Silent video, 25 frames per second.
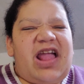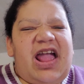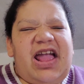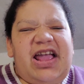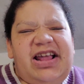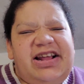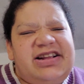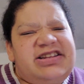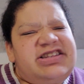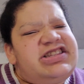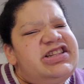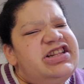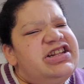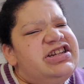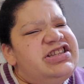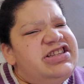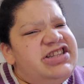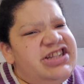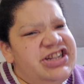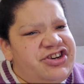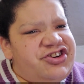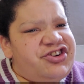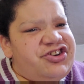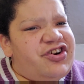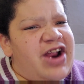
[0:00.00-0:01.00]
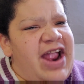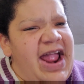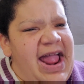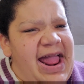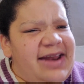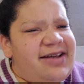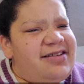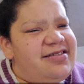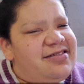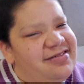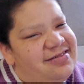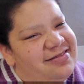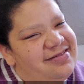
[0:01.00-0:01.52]
I guess, the teacher
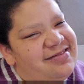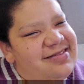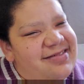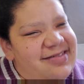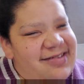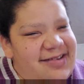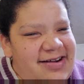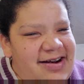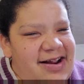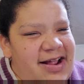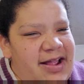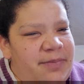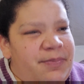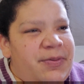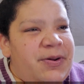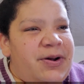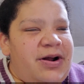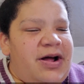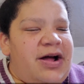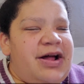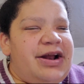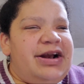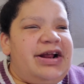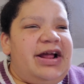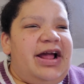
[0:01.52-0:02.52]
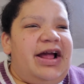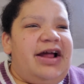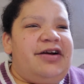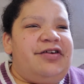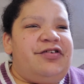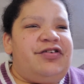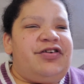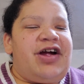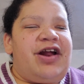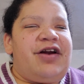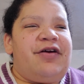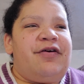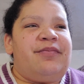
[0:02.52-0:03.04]
hat I put on
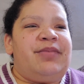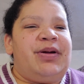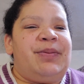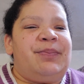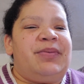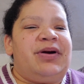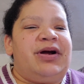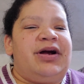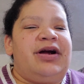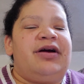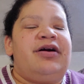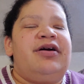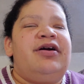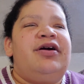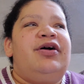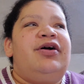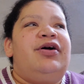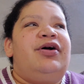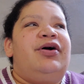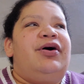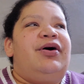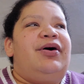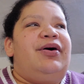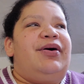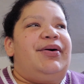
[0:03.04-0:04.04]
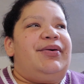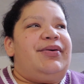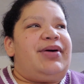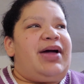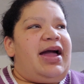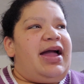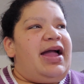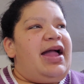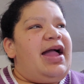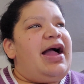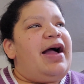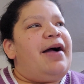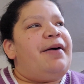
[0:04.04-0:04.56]
and try to remember,
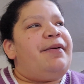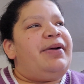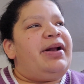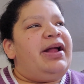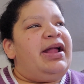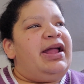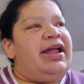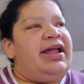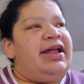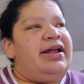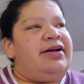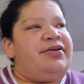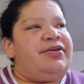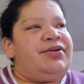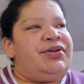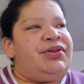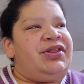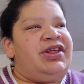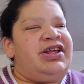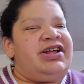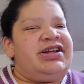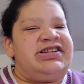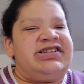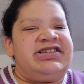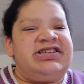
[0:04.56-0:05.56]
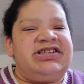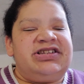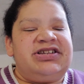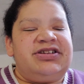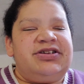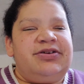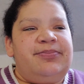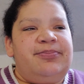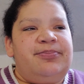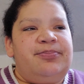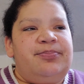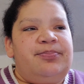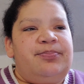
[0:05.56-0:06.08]
okay, how would I handle this
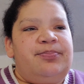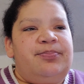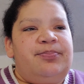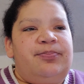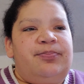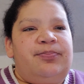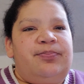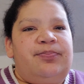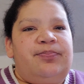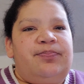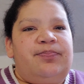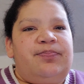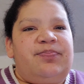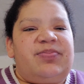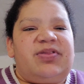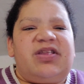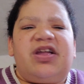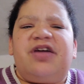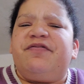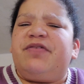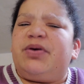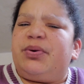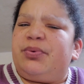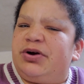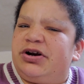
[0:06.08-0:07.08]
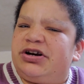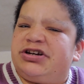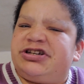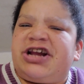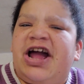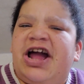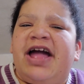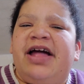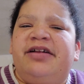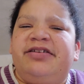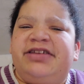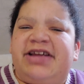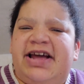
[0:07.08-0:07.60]
if it were a
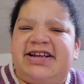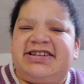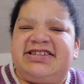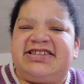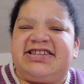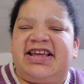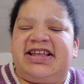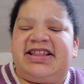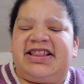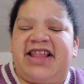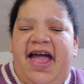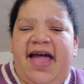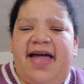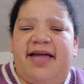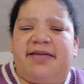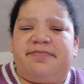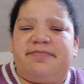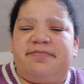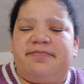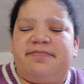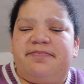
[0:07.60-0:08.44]
child asking that?